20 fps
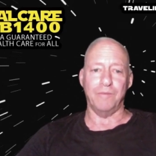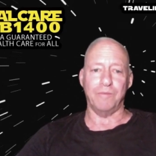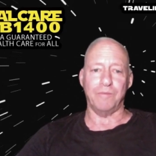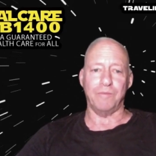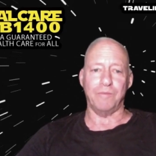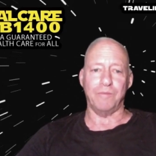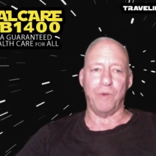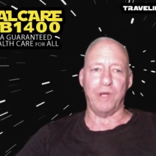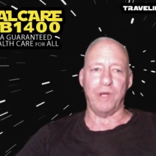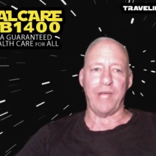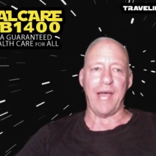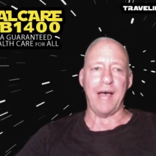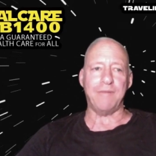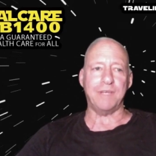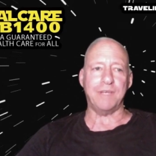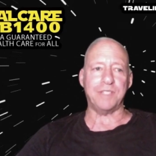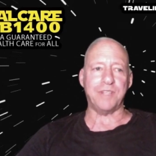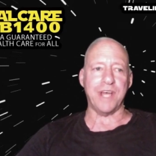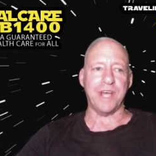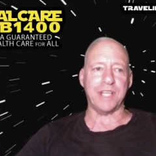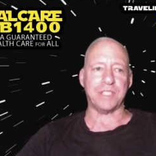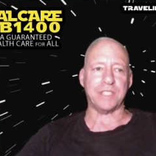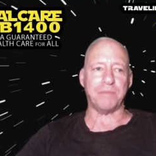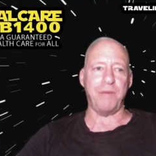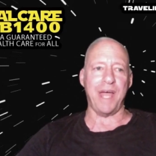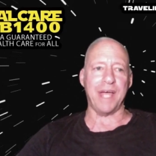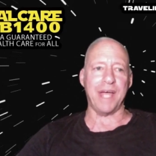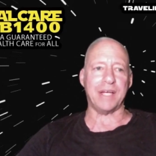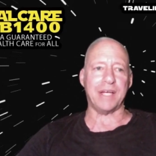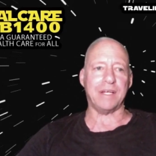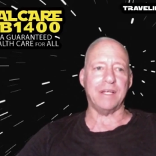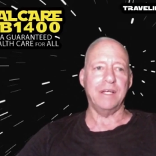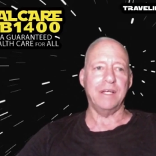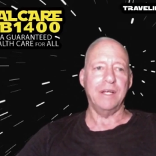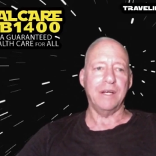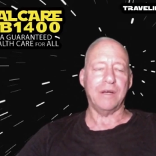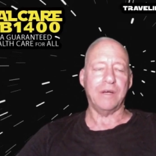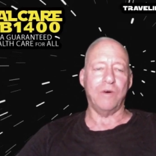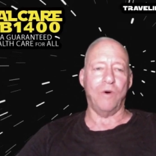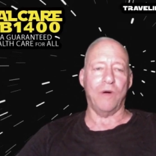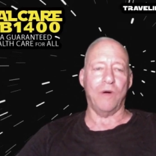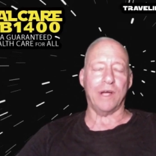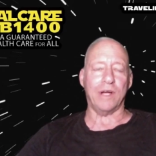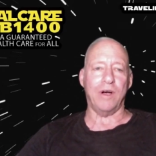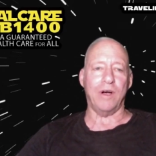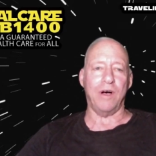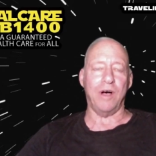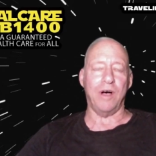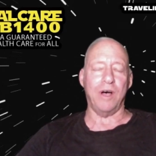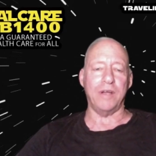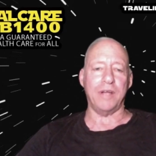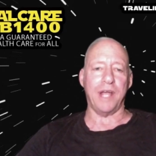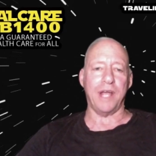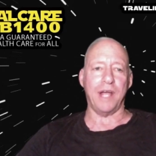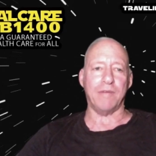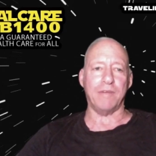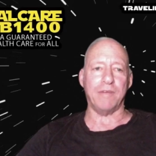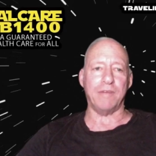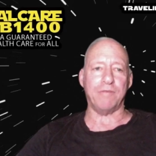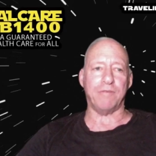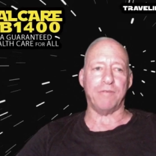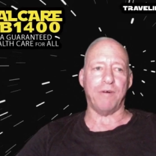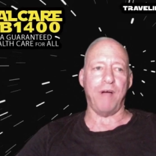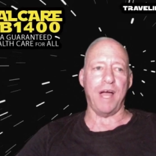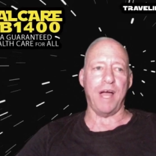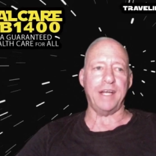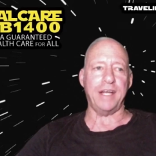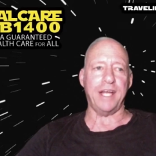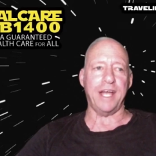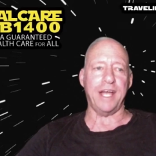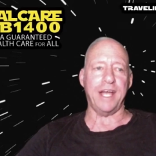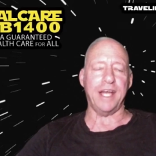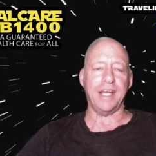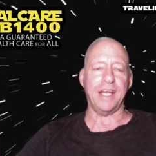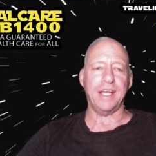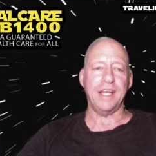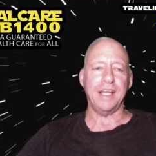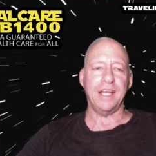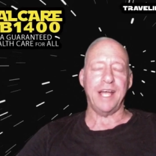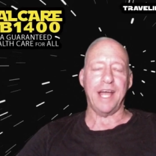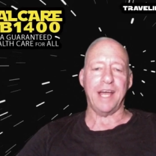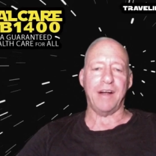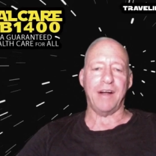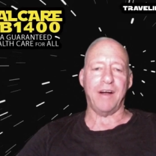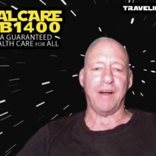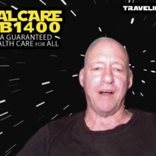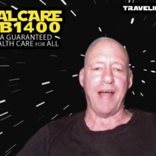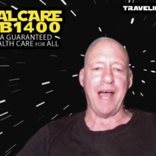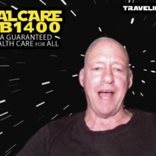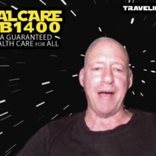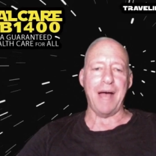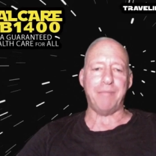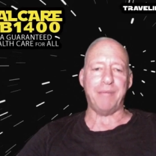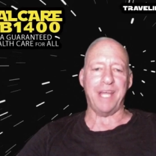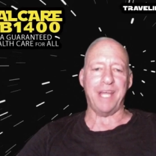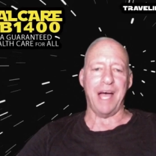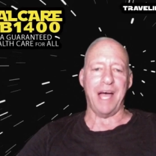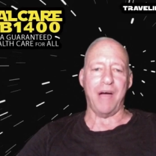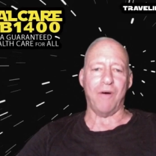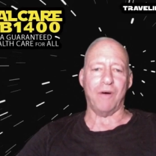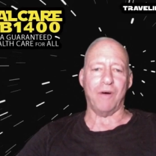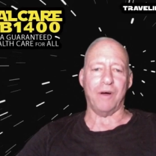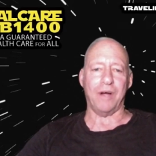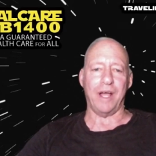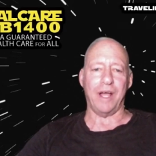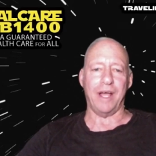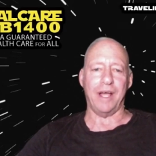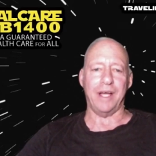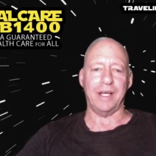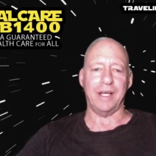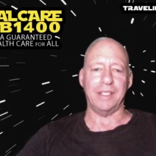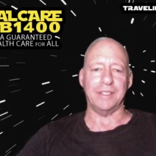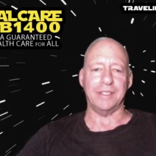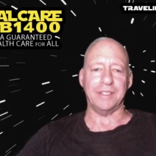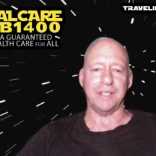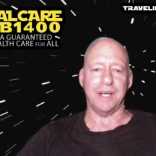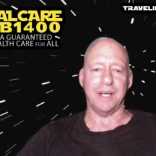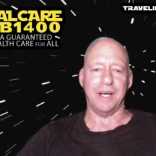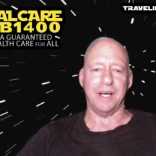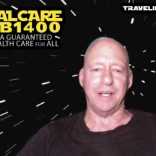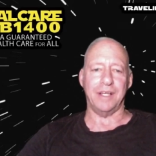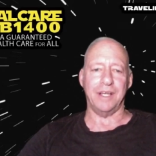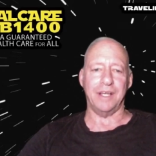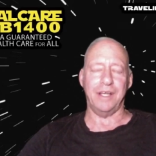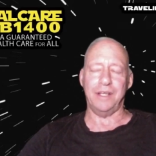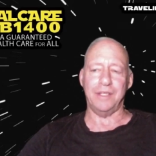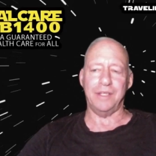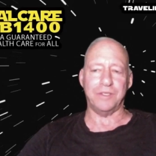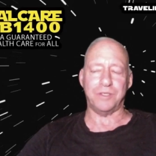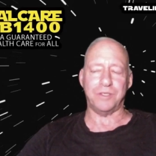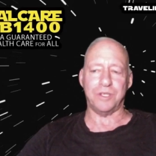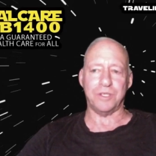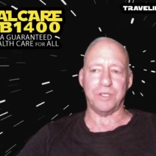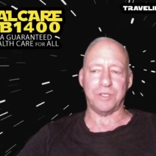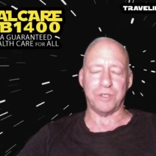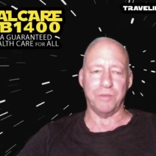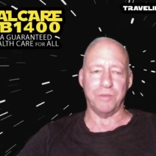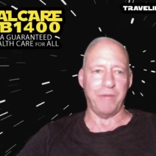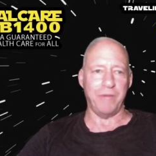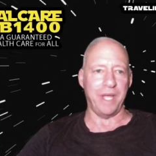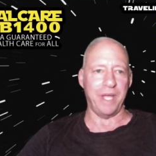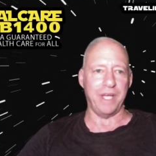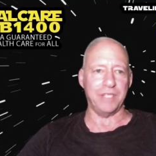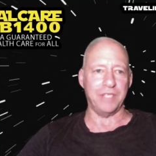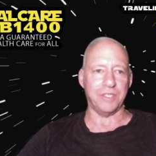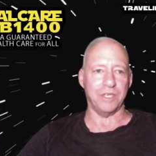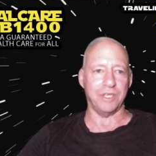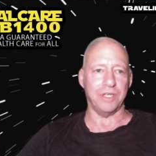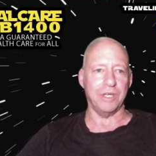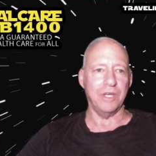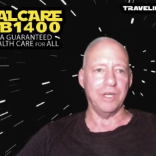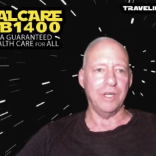We have a text bank going on every Friday at our happy hour, and it is just amazing.